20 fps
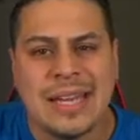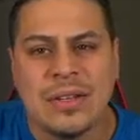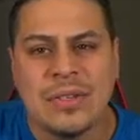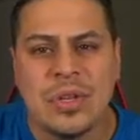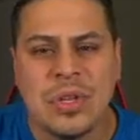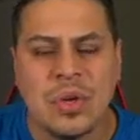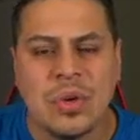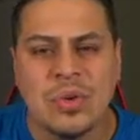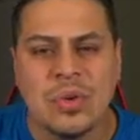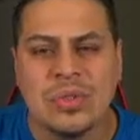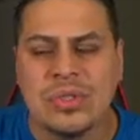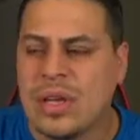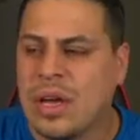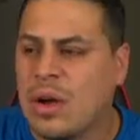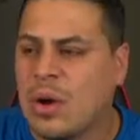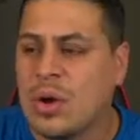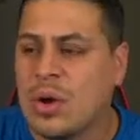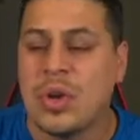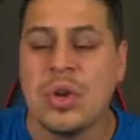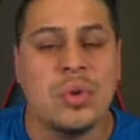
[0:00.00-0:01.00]
News
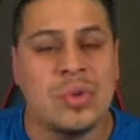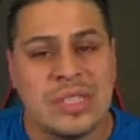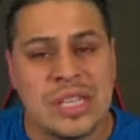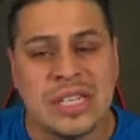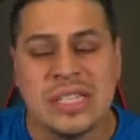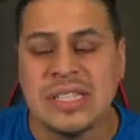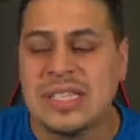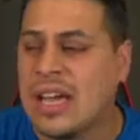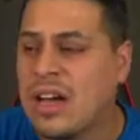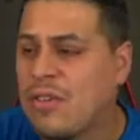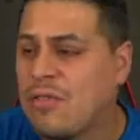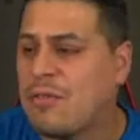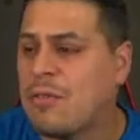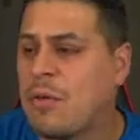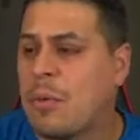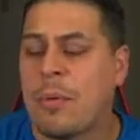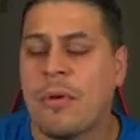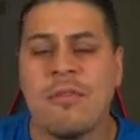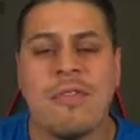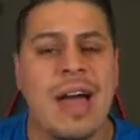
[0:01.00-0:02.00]
or News Intel
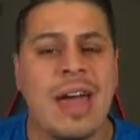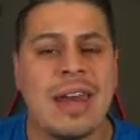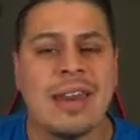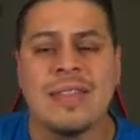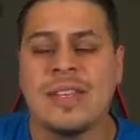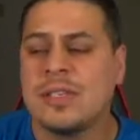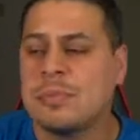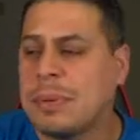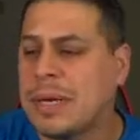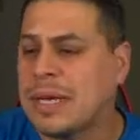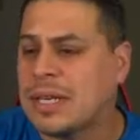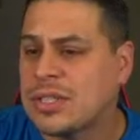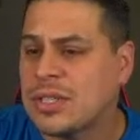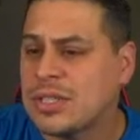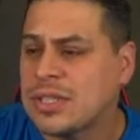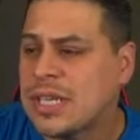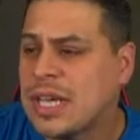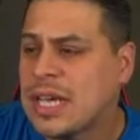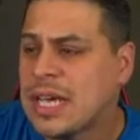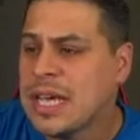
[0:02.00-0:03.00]
for providing these
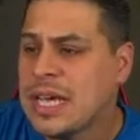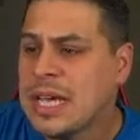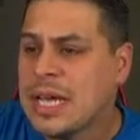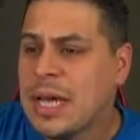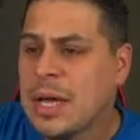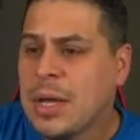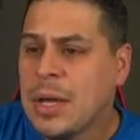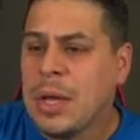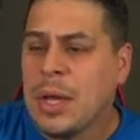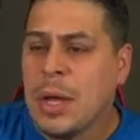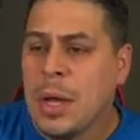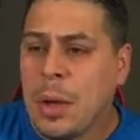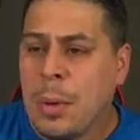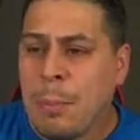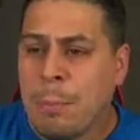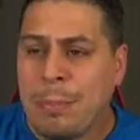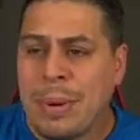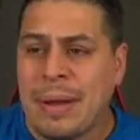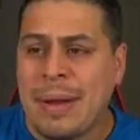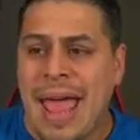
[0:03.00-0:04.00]
pictures.
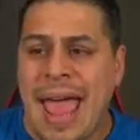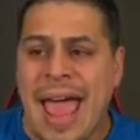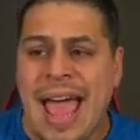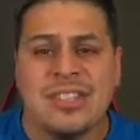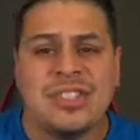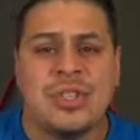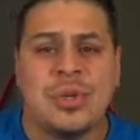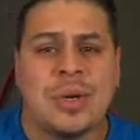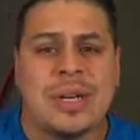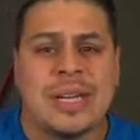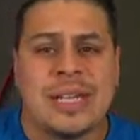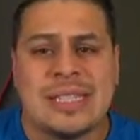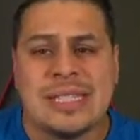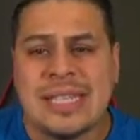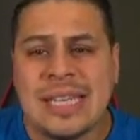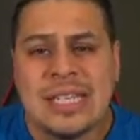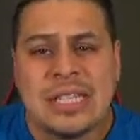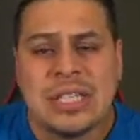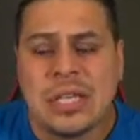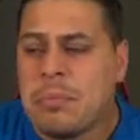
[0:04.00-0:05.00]
But as you can
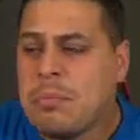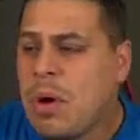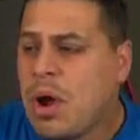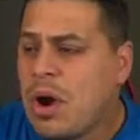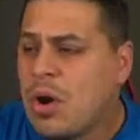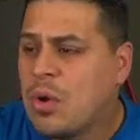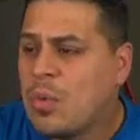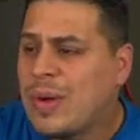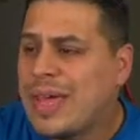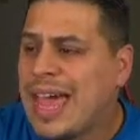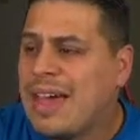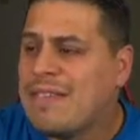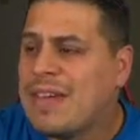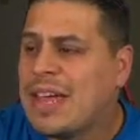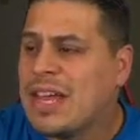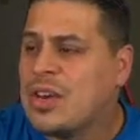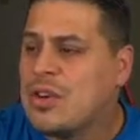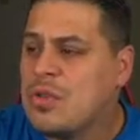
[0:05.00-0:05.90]
see, tomorrow we have a new